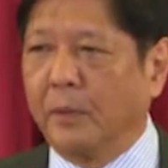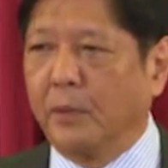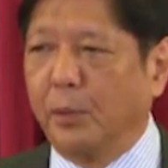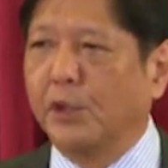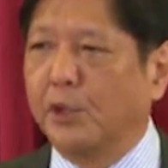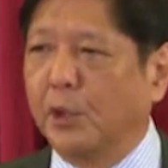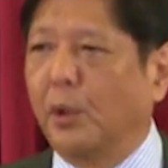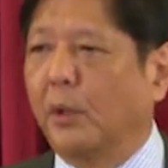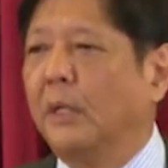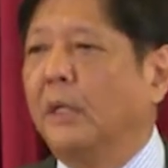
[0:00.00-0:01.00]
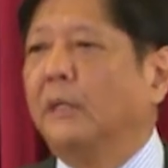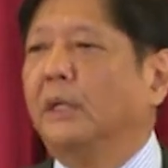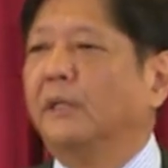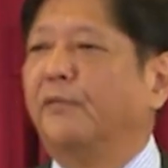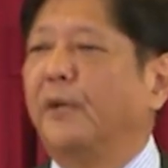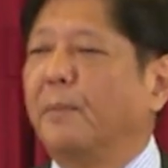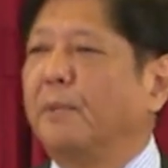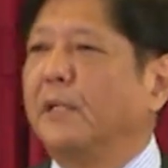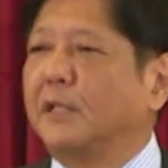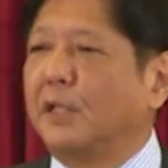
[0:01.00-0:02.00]
to ensure that the
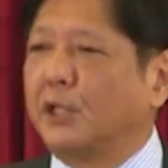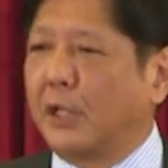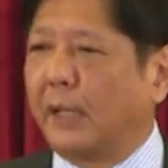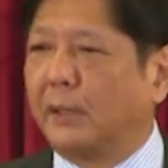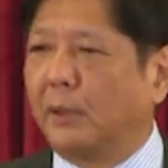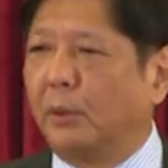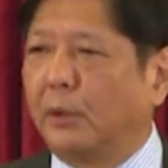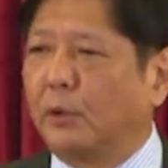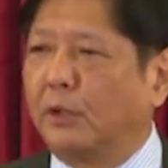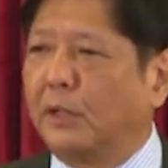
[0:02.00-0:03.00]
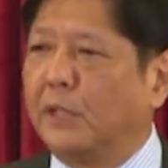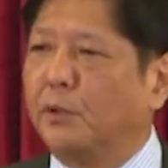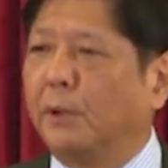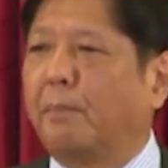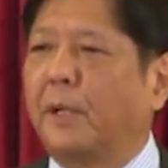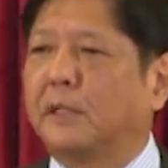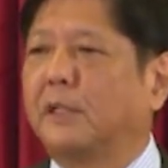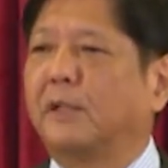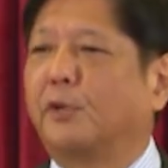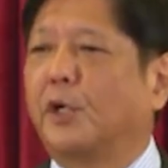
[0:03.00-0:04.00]
Philippines and China will continue the
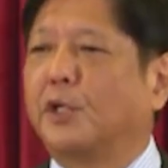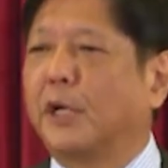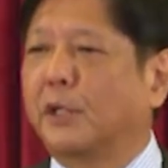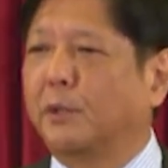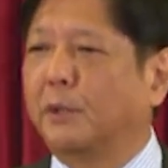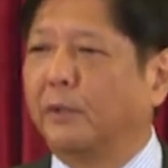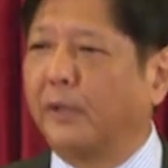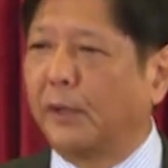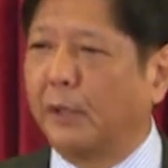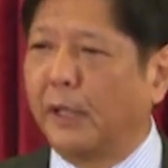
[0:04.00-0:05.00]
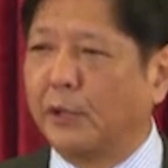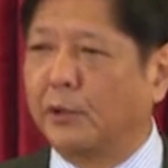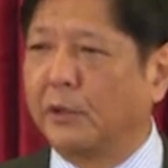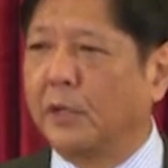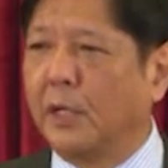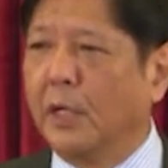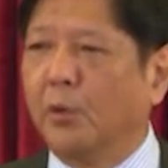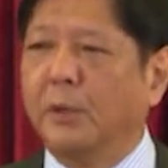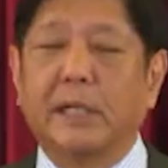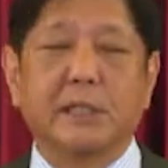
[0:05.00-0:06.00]
positive trajectory of our relations,
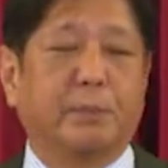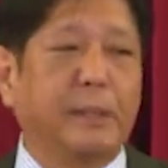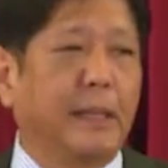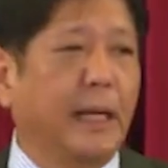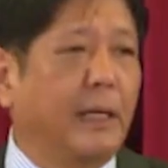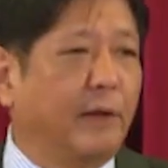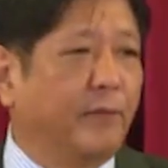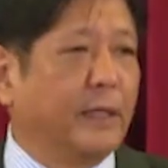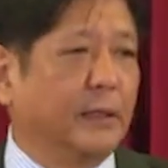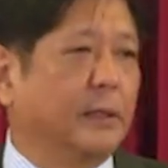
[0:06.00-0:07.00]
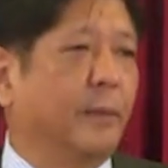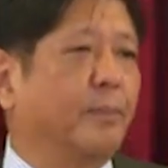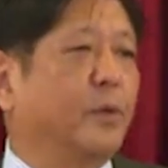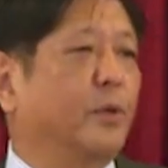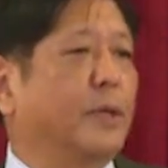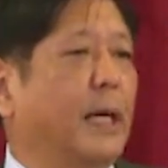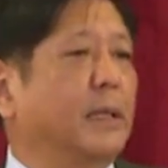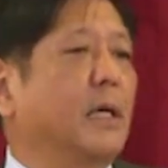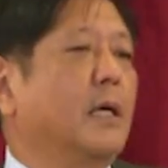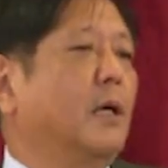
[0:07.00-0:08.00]
which has been elevated to
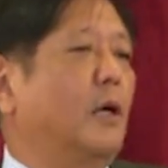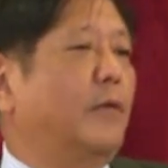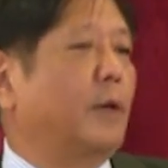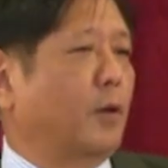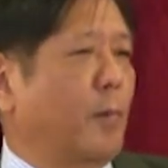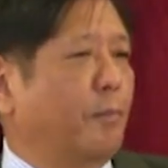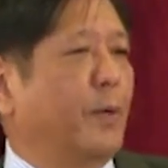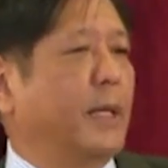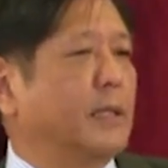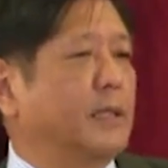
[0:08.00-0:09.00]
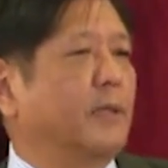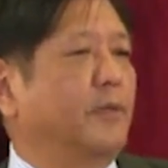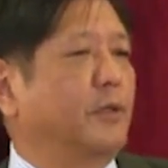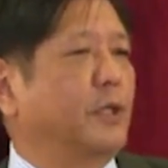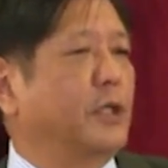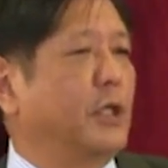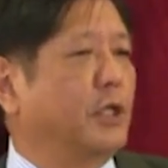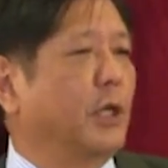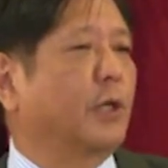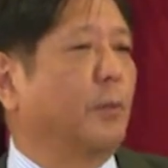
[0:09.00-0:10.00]
that of a comprehensive
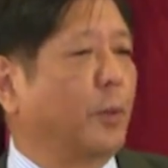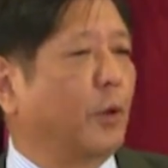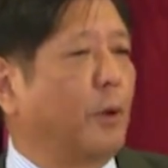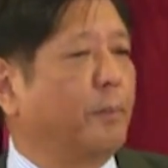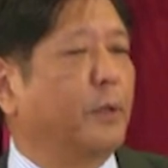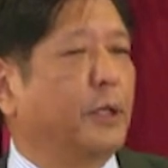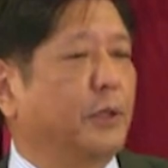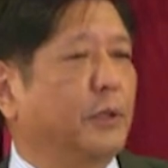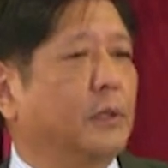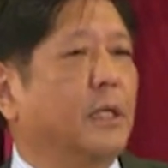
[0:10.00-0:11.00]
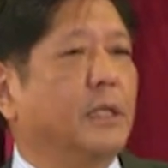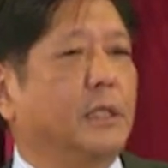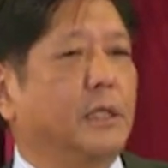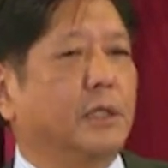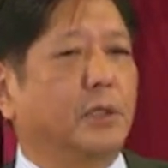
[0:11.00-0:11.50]
strategic co cooperation since